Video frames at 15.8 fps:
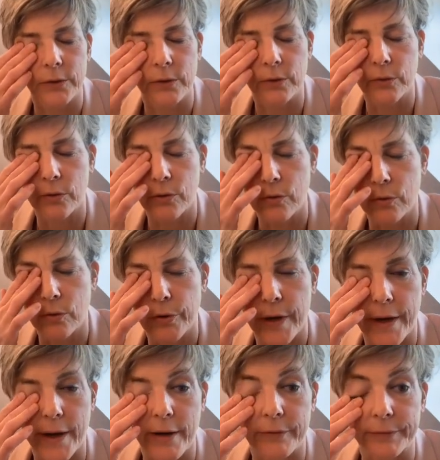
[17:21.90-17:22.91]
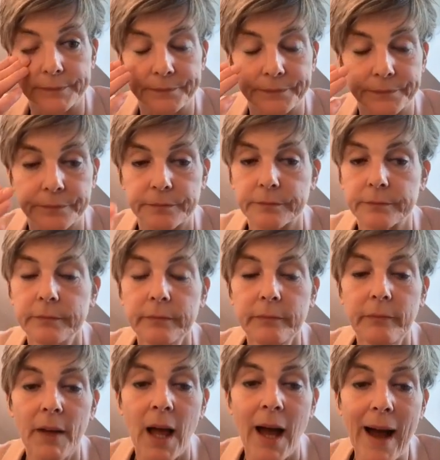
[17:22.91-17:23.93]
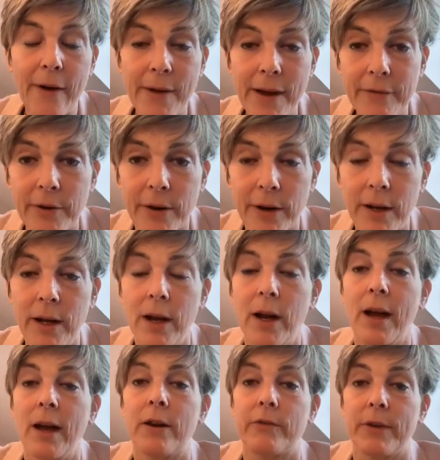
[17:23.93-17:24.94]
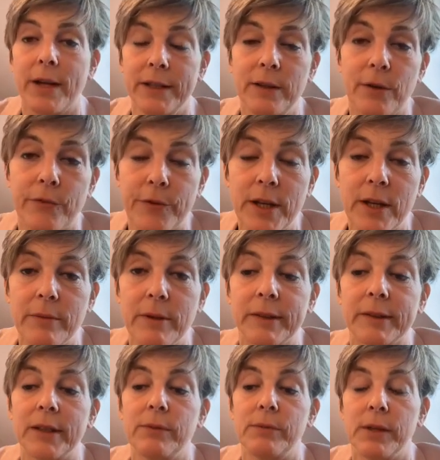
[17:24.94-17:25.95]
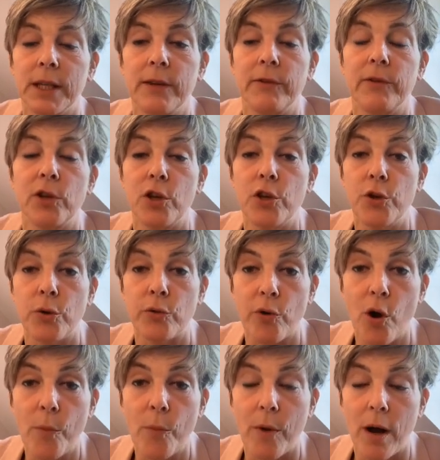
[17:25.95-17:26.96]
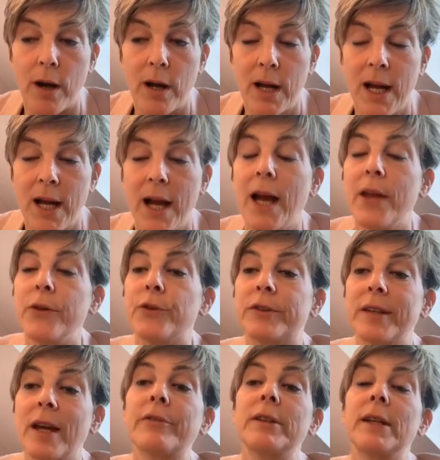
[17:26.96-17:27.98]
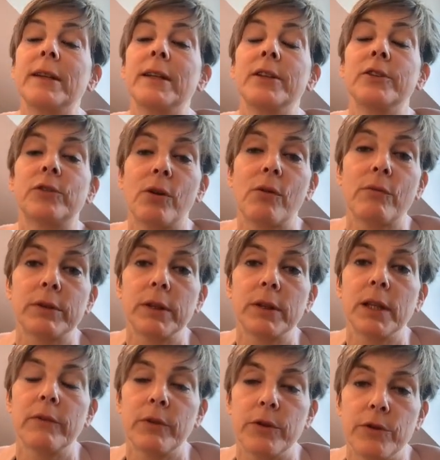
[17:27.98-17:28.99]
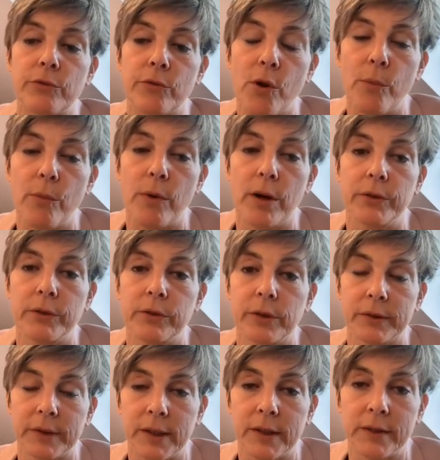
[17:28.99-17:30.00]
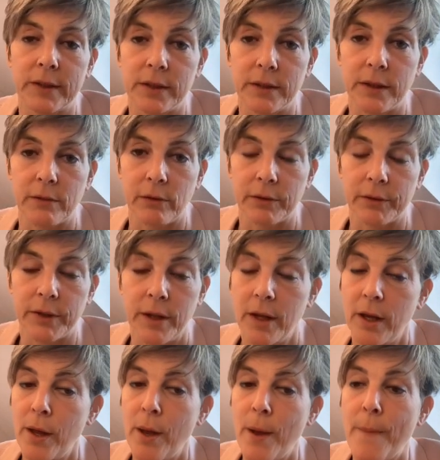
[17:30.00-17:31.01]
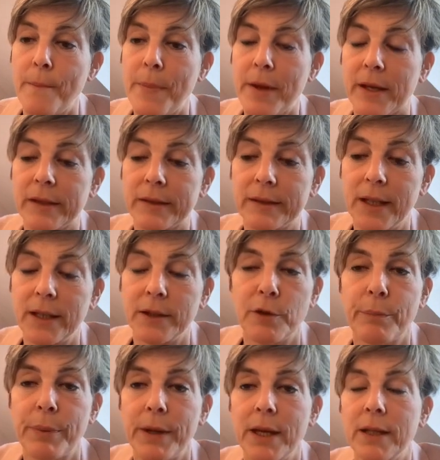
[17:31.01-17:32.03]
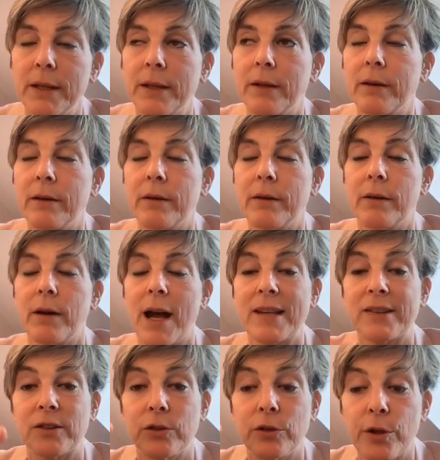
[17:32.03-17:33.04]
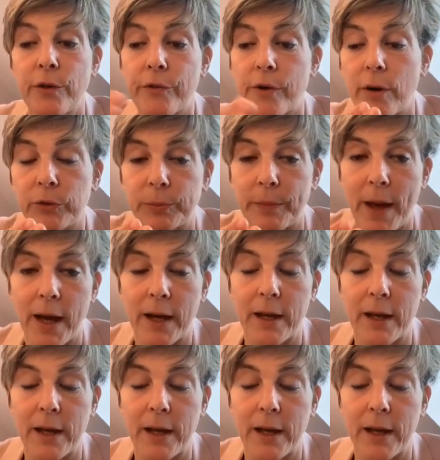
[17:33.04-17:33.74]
cooled RF. However, radiofrequency will give you a neuroma, and you definitely don't want to give a neuroma to a 16-year-old, because then the pain, as the nerve grows back,